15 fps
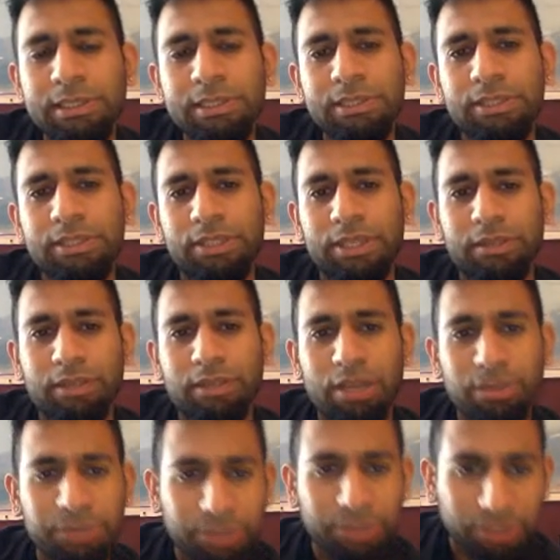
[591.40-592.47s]
Okay, now we
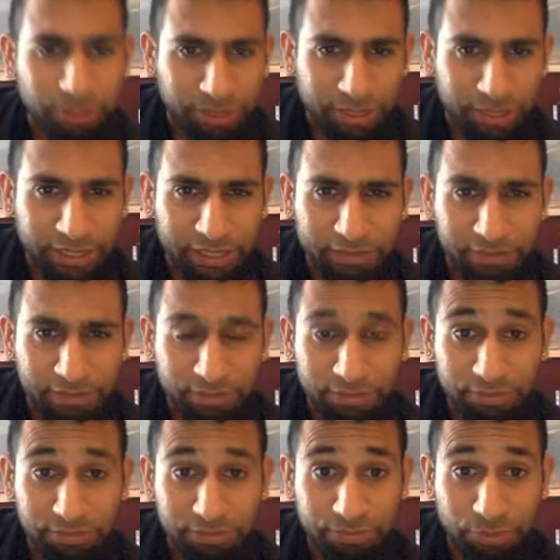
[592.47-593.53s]
start looking at
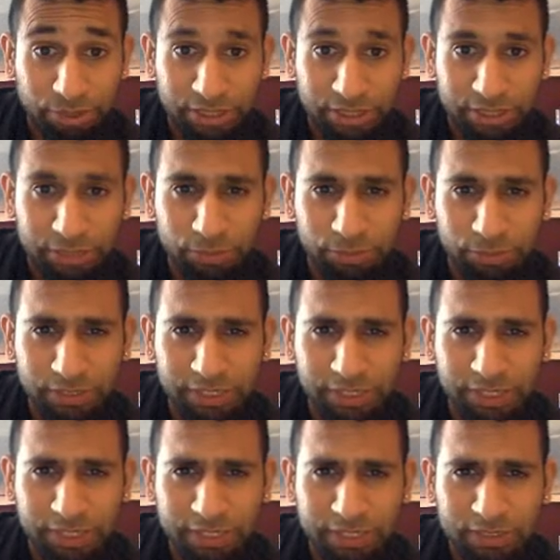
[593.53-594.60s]
forcing moves, I
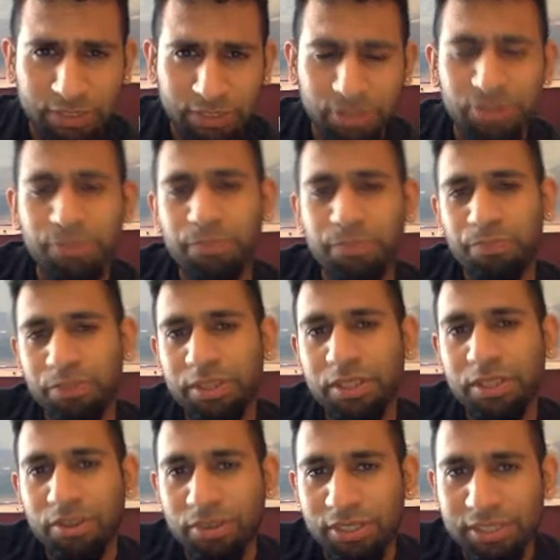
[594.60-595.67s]
guess. Although,
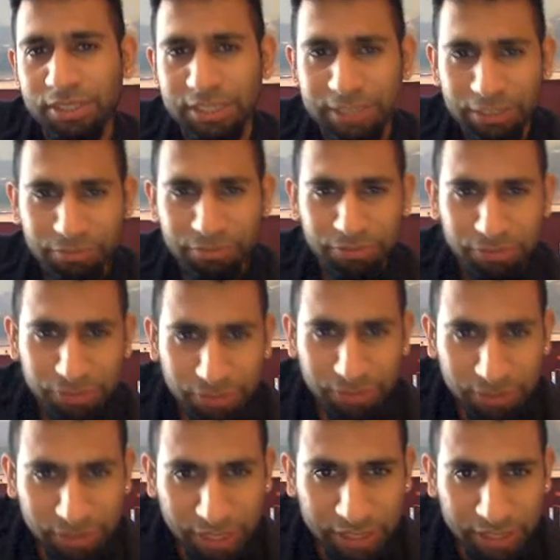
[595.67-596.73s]
honestly,
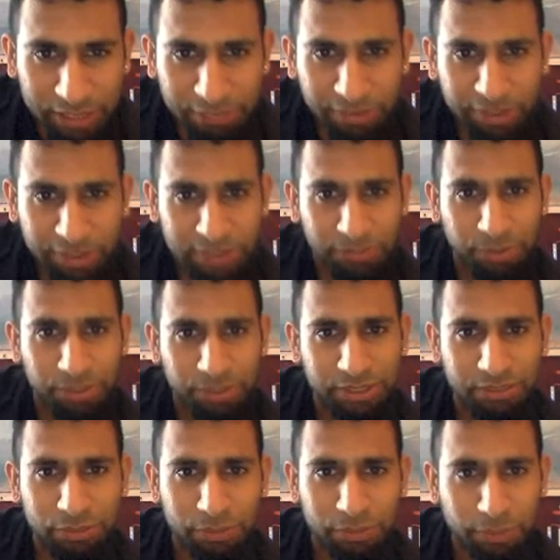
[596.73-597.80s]
identifying some motifs
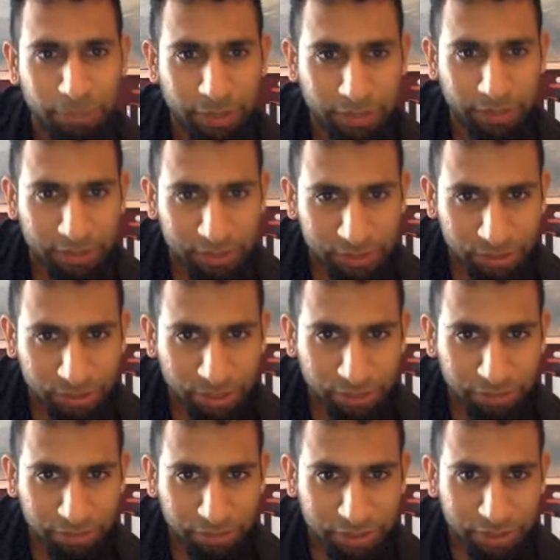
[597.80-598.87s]
would be better. Let's do that
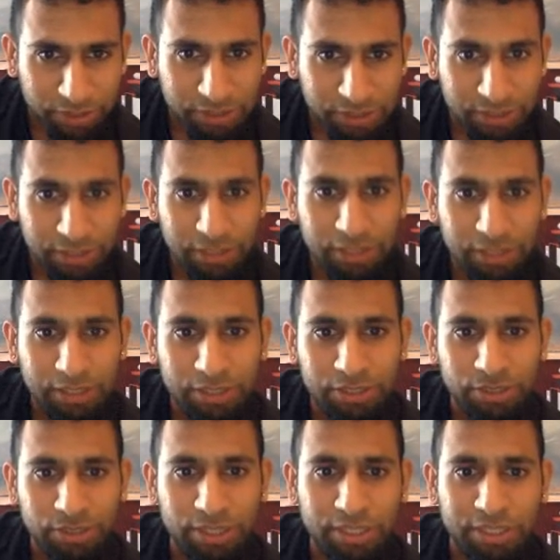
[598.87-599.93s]
first. So
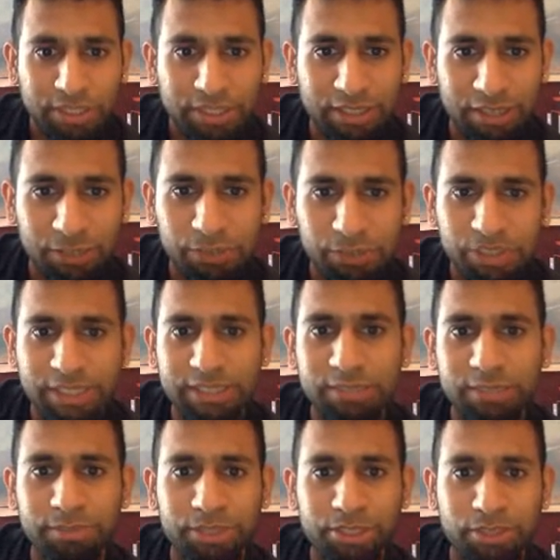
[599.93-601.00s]
that's an unprotected
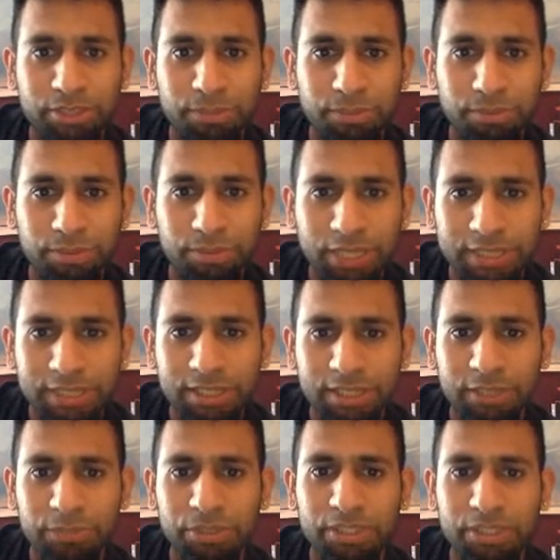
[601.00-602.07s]
bishop. That's an
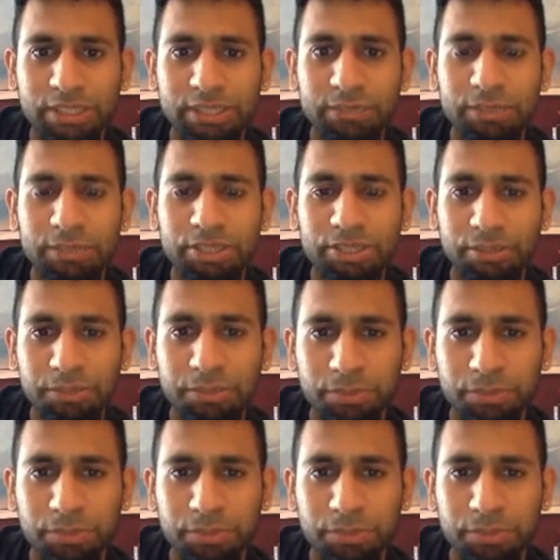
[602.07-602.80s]
unprotected bishop.